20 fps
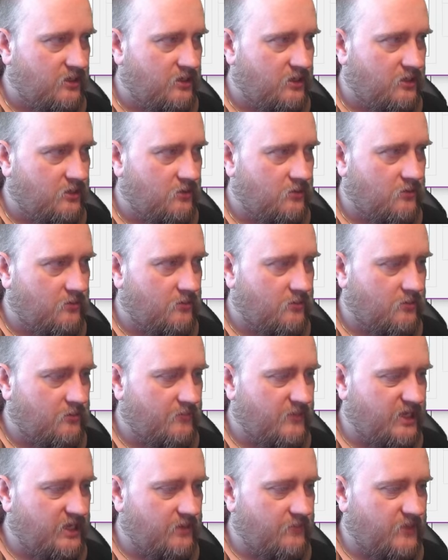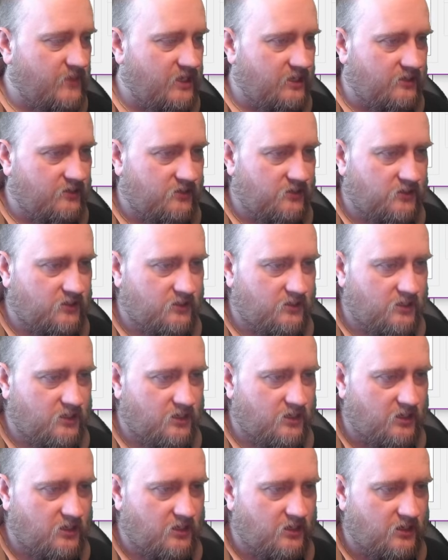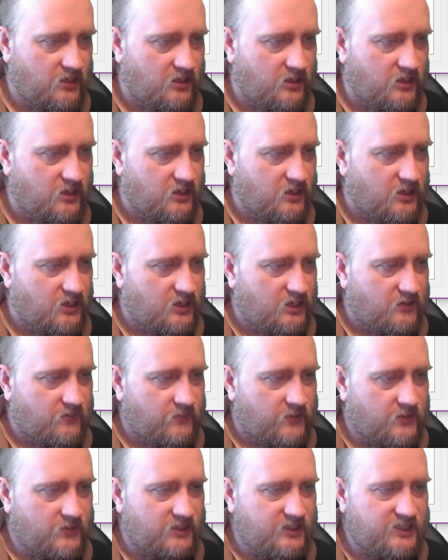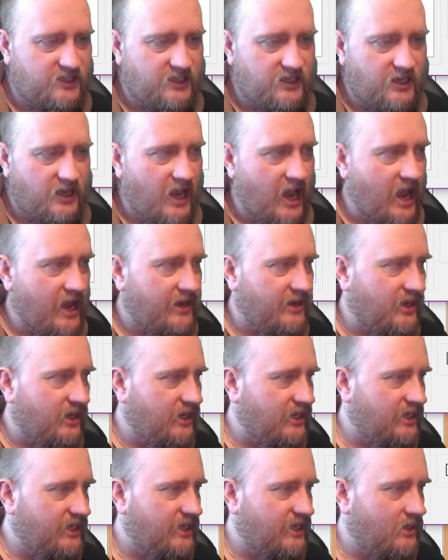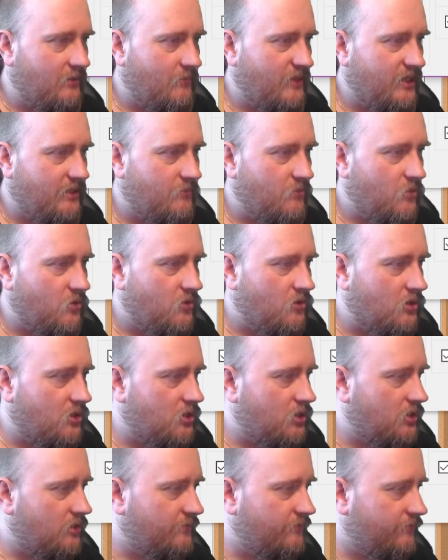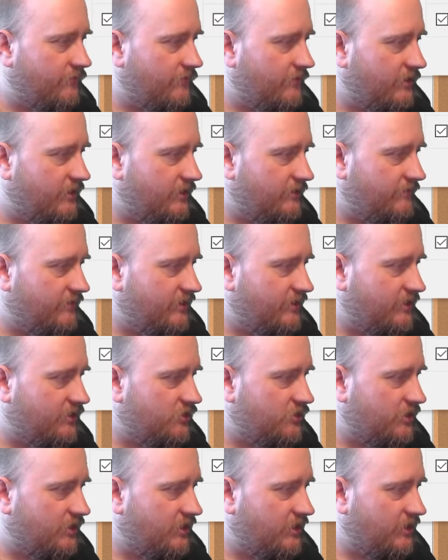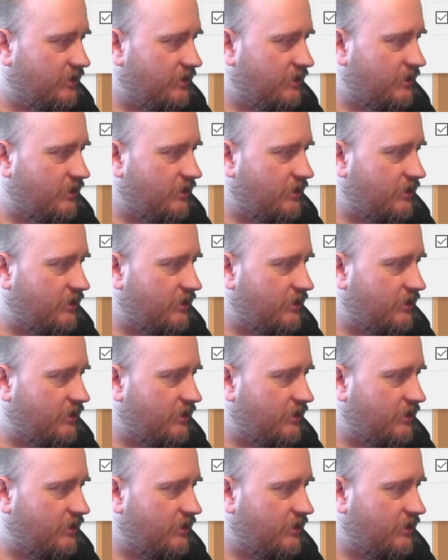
Oh, maybe it's... You can see I add a little bit more of definition here.